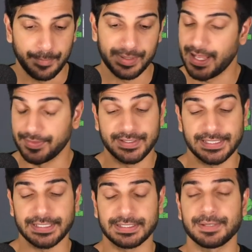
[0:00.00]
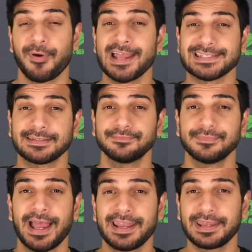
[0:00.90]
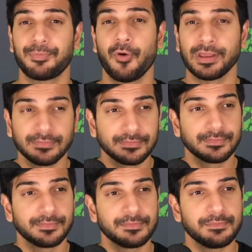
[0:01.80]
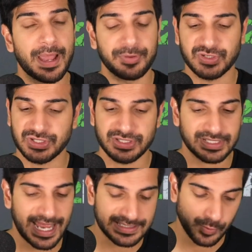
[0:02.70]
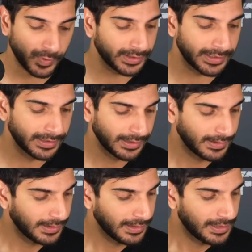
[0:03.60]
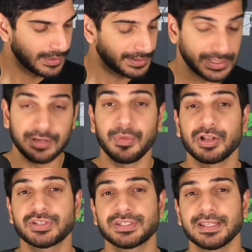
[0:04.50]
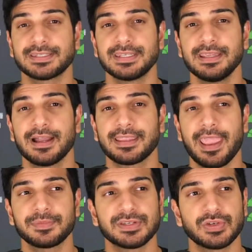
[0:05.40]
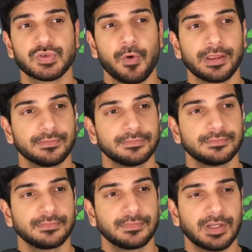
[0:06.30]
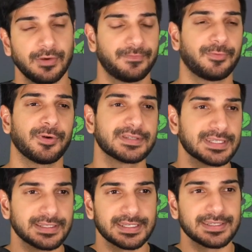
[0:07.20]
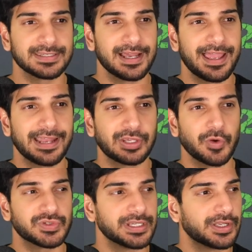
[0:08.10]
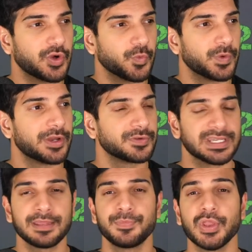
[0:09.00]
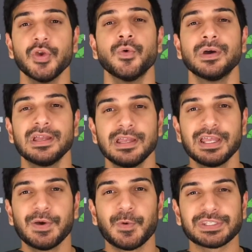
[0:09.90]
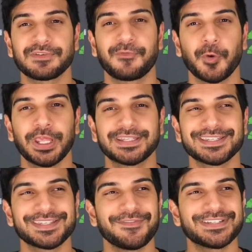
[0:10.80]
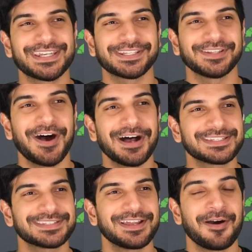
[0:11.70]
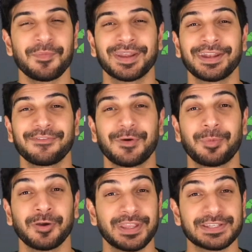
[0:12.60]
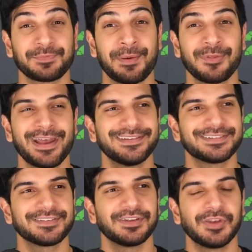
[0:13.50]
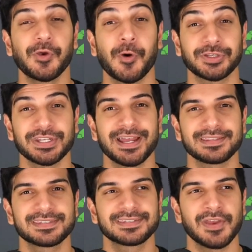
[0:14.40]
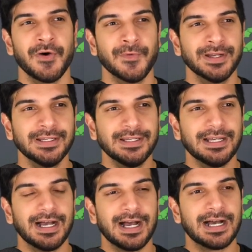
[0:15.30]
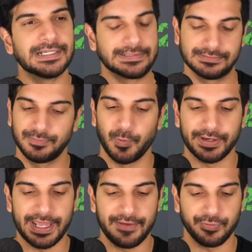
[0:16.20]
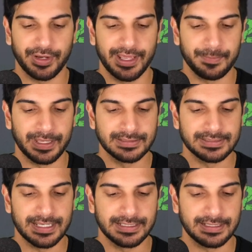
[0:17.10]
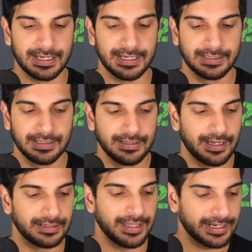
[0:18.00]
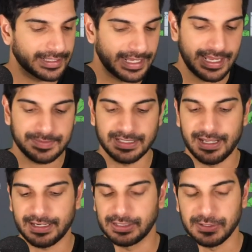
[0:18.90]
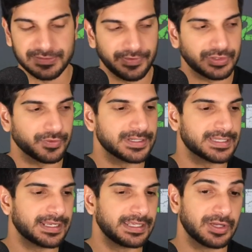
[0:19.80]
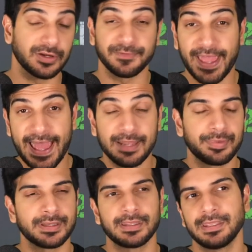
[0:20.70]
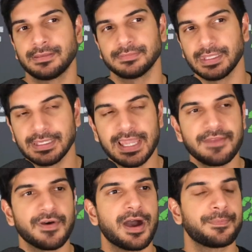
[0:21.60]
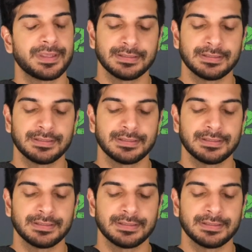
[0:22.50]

But yeah, this isn't surprising at any point. Matt Patricia just hasn't really done much since he came to Detroit. You know, for instance, his head coaching career debut was a 48-17 loss on Monday Night Football. You guys remember that? To the New York Jets. So what a game for him. And then a lot of games, a lot of close victories that he could have had, but he gave up.